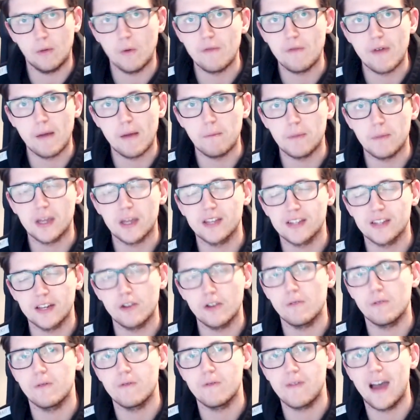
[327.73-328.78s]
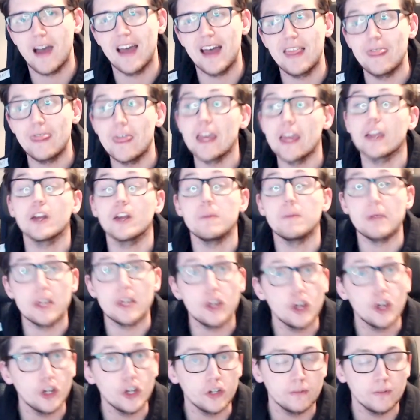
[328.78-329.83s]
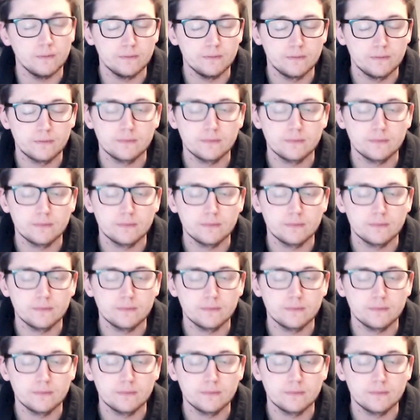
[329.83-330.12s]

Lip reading: with them because I know for a fact they're going to be good.